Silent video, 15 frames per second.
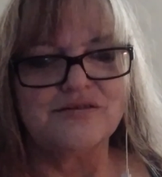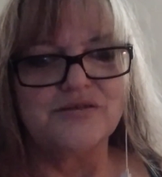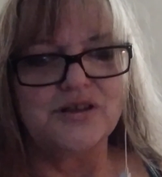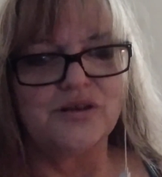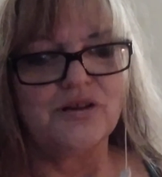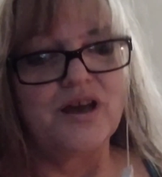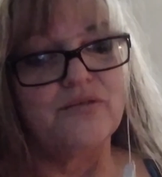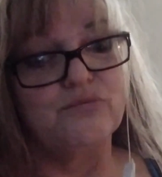We
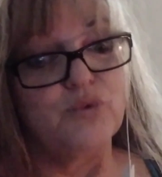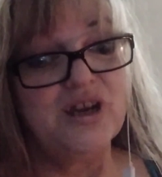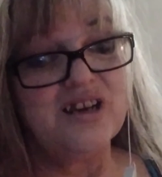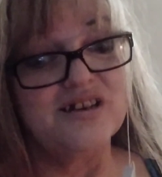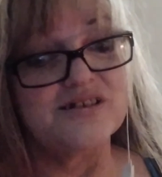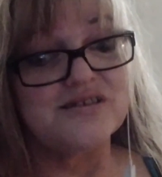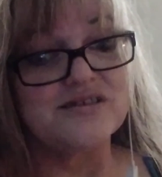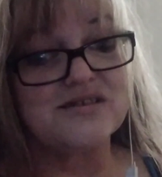all have
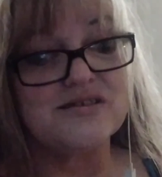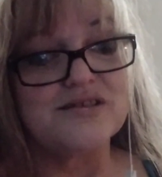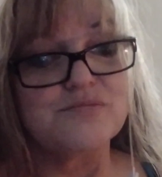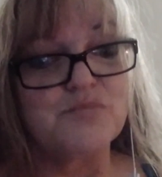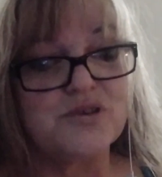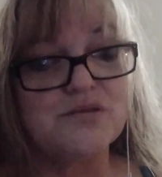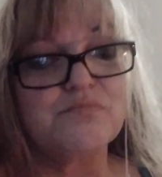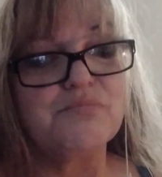weaknesses,
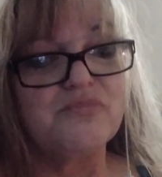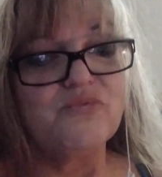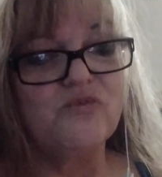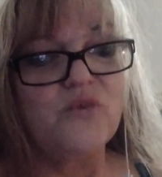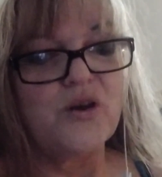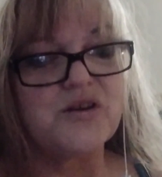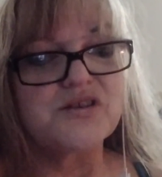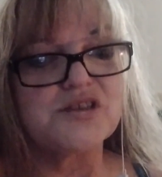but
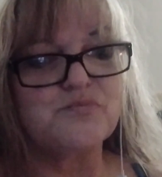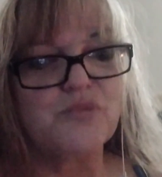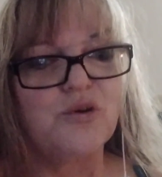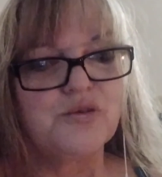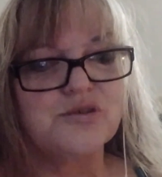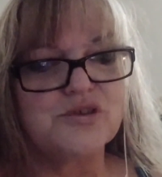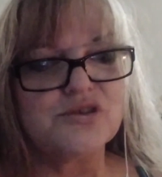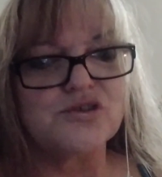focus
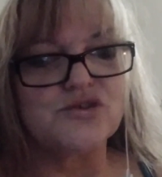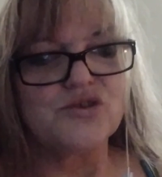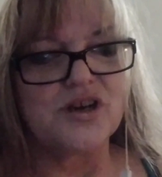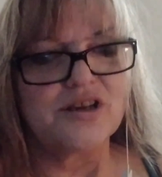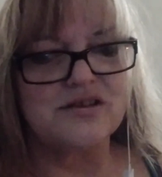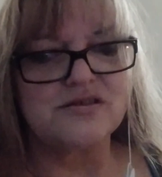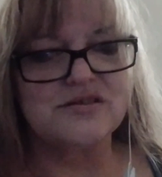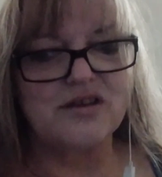upon your
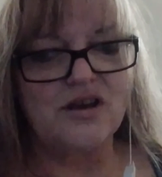strengths.